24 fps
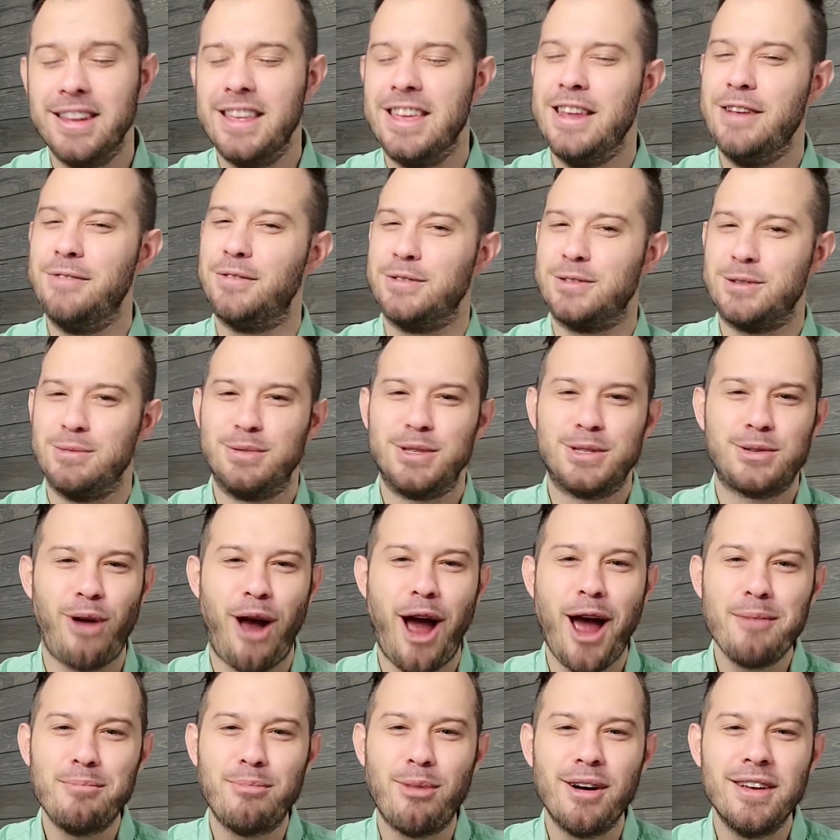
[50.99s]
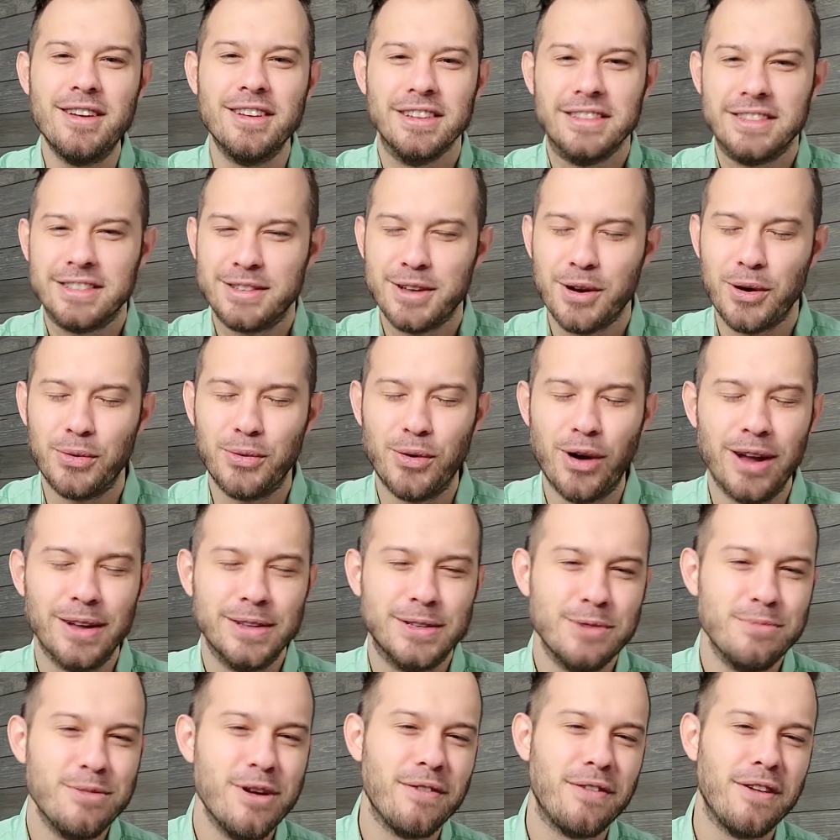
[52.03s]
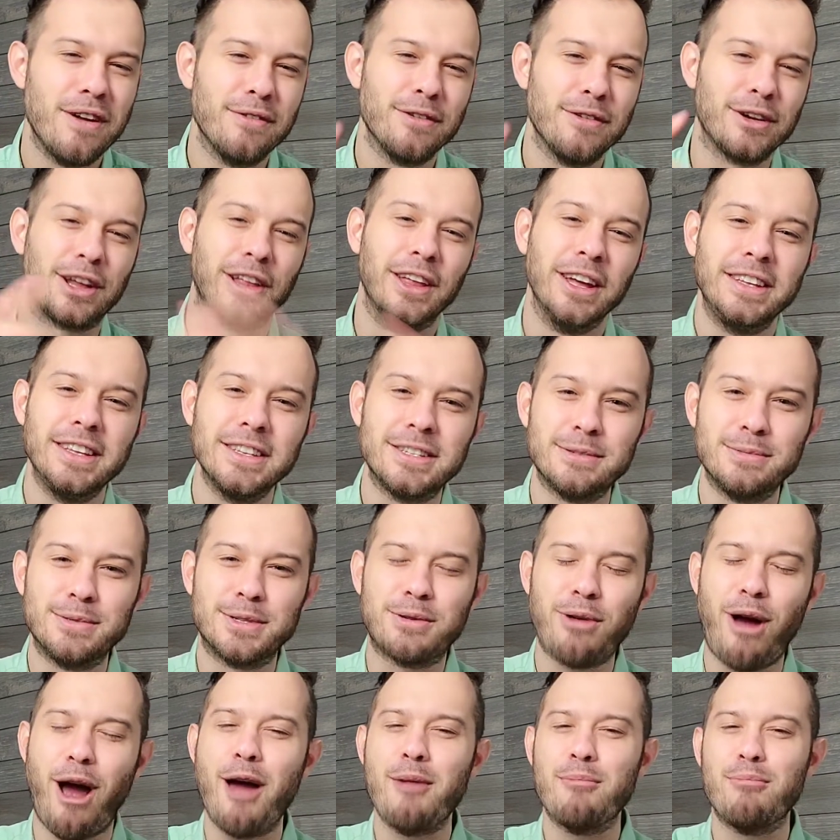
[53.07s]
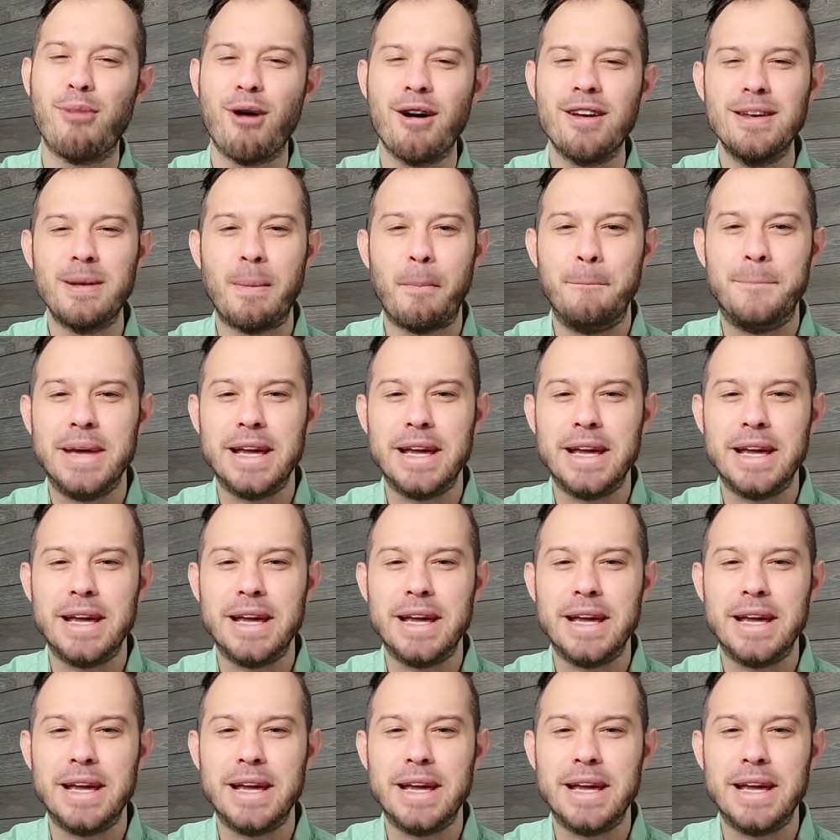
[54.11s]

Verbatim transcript: And if the subscribe button is still red, do me a favor, click the subscribe button,